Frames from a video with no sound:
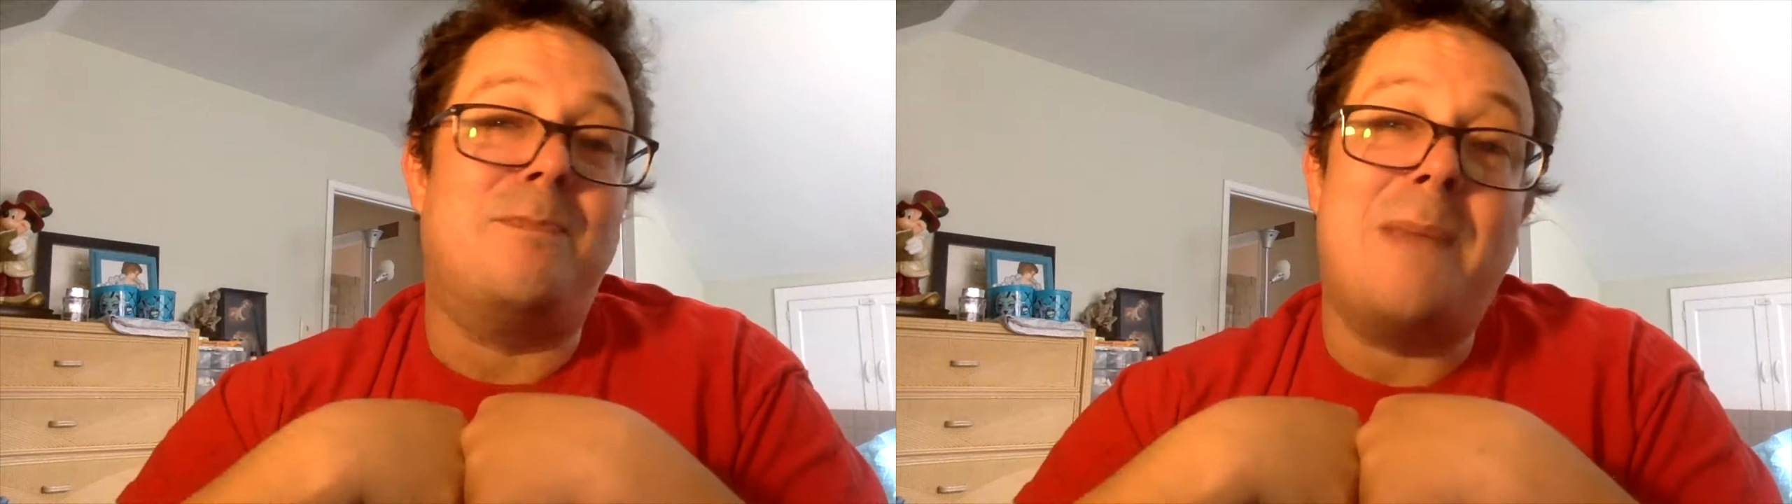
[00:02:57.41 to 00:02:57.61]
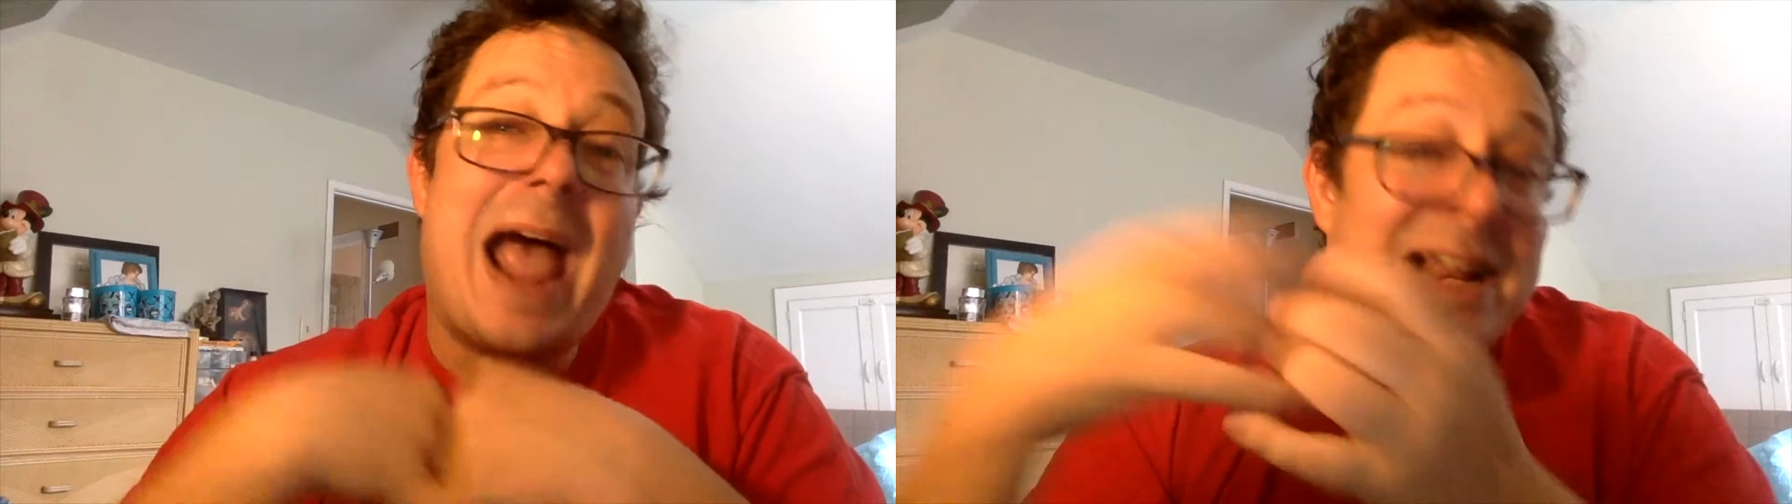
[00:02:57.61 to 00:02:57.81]

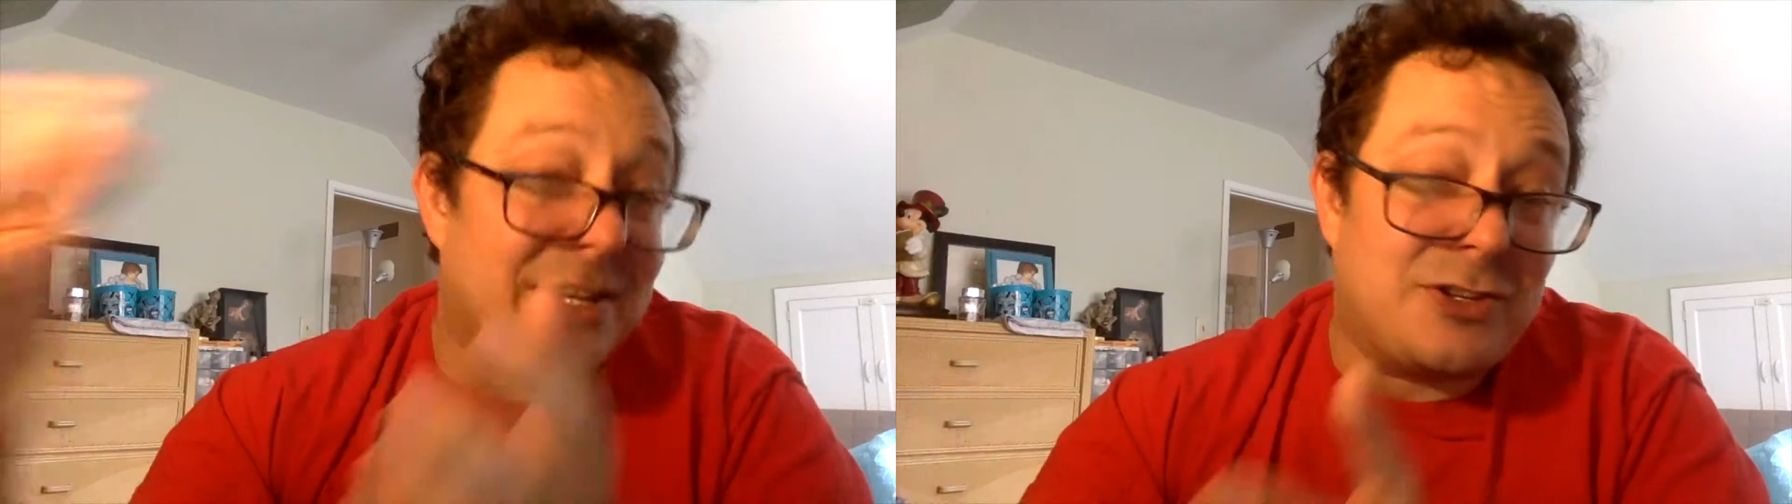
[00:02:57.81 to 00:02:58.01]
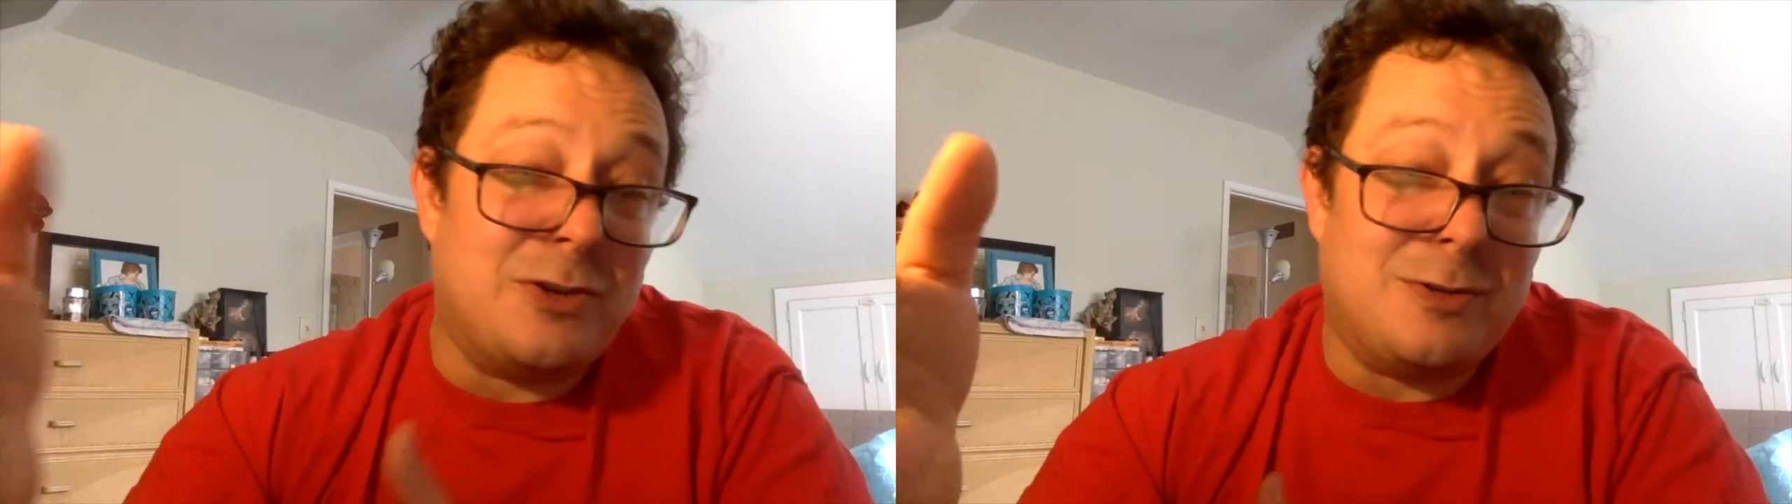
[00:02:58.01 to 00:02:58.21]

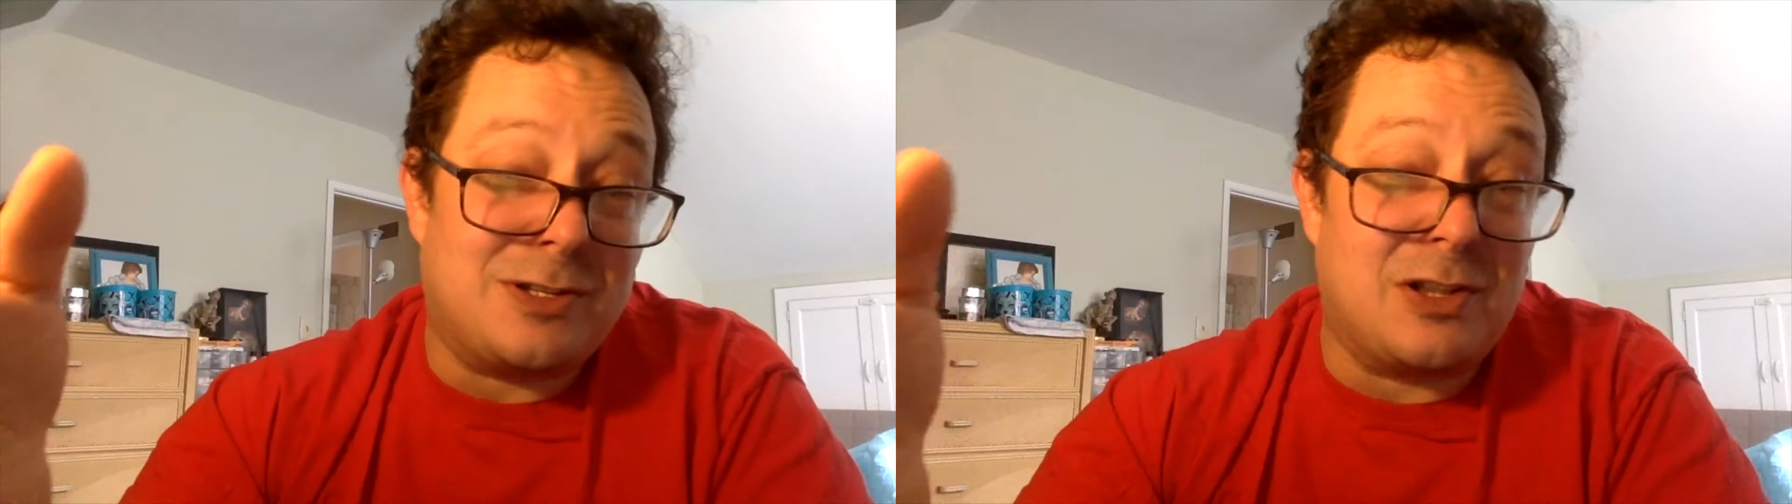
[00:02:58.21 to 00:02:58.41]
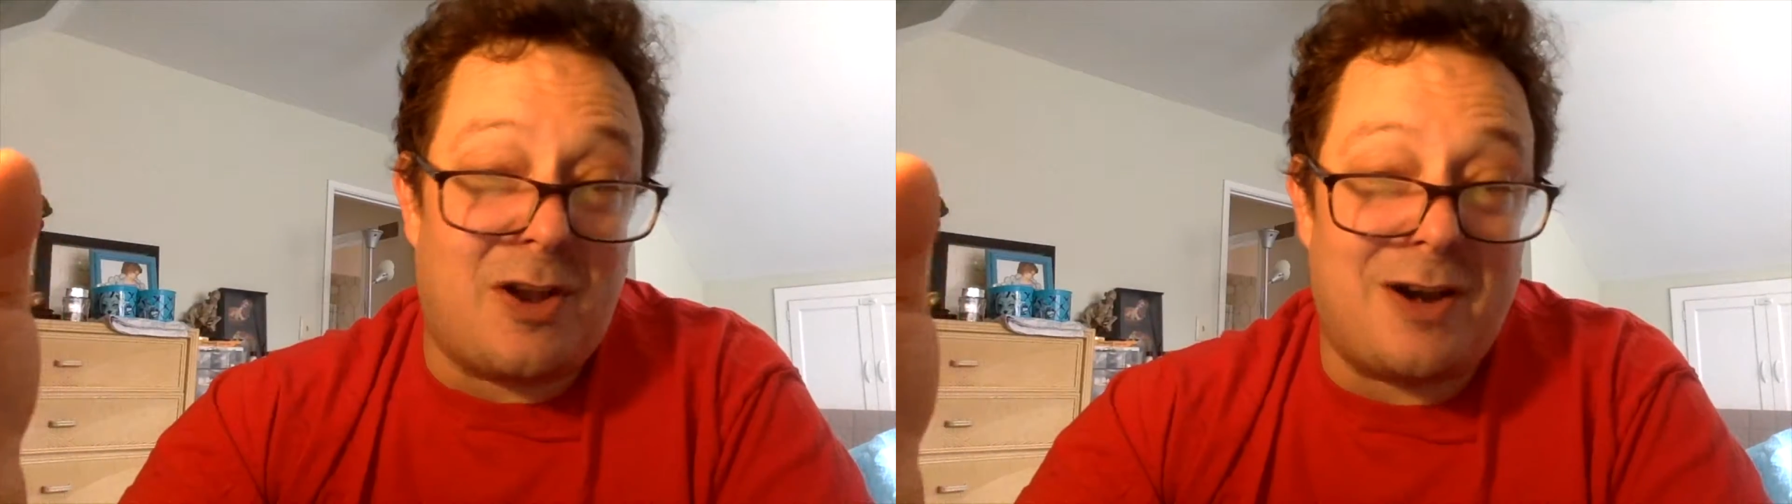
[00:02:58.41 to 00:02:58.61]

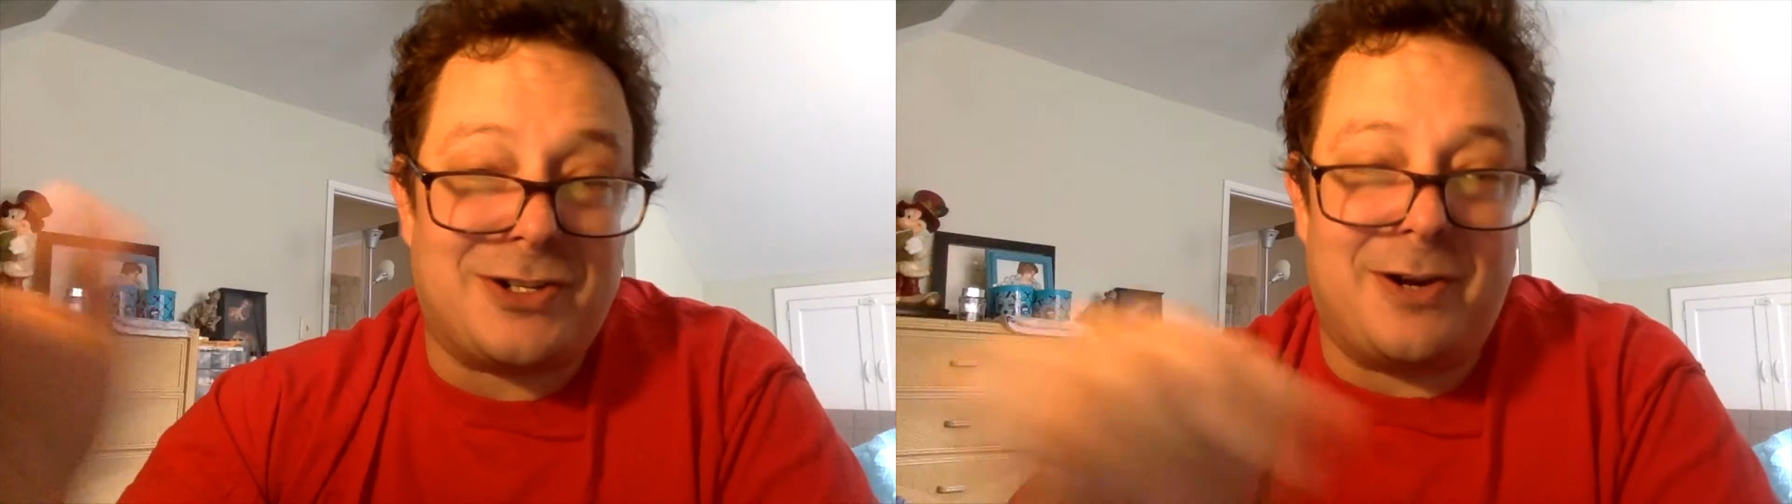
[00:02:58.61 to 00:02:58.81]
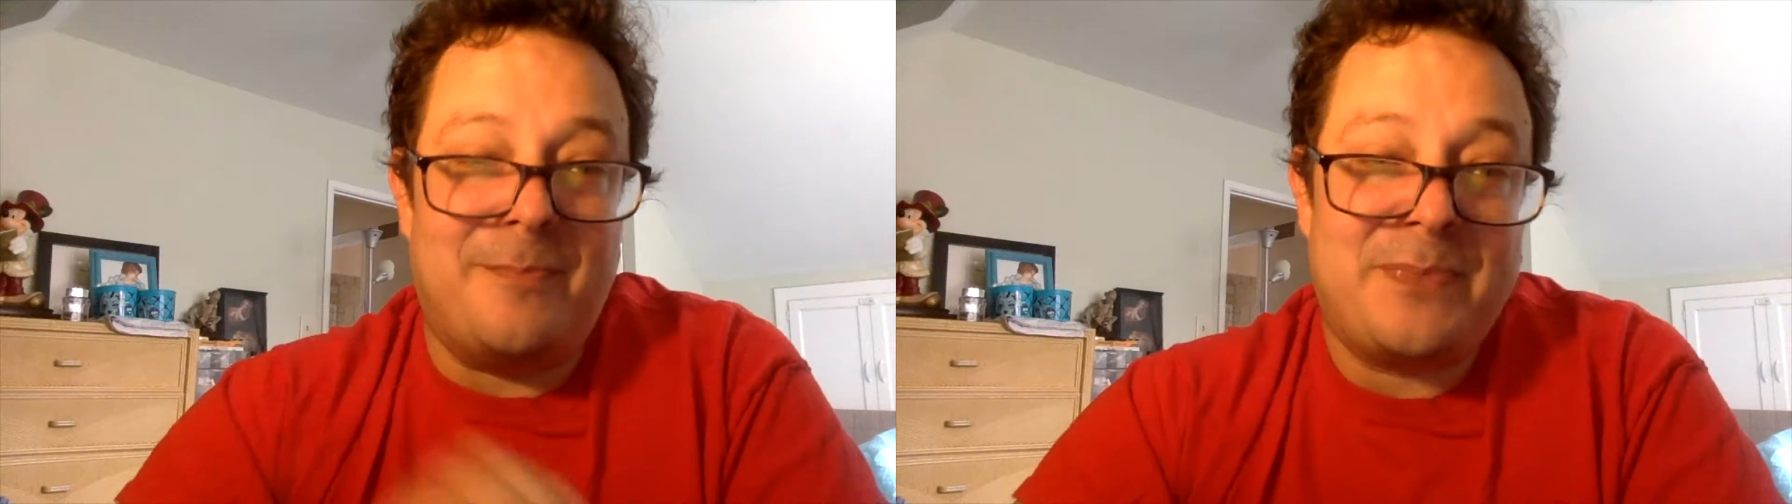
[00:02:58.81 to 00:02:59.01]
magnitude's larger.